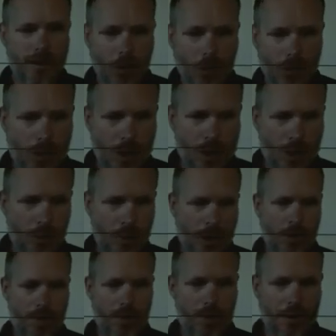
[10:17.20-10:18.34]
a good question
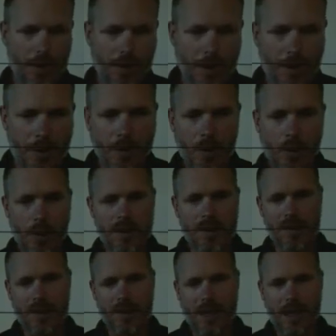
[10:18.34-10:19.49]
because with
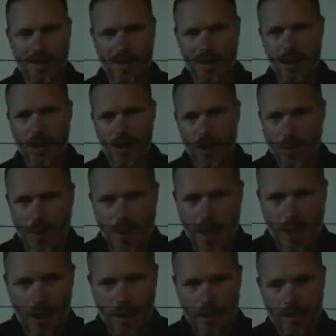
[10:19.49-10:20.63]
classical
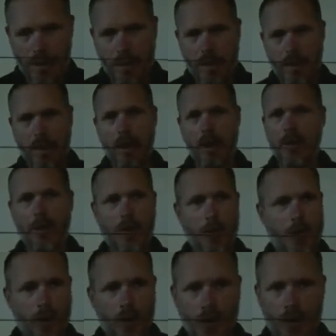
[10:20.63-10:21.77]
LBL,
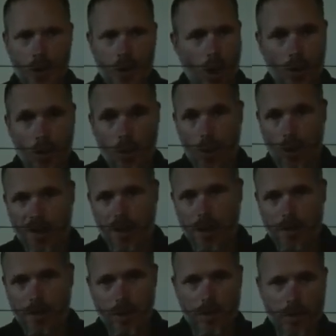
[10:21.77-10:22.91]
you run a
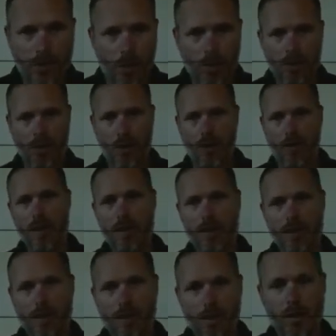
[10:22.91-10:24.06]
box-in from the surface
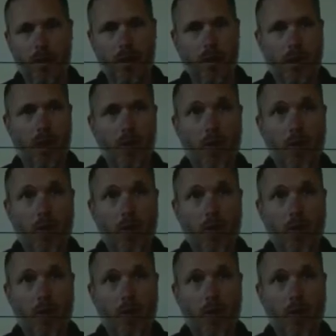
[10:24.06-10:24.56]
on a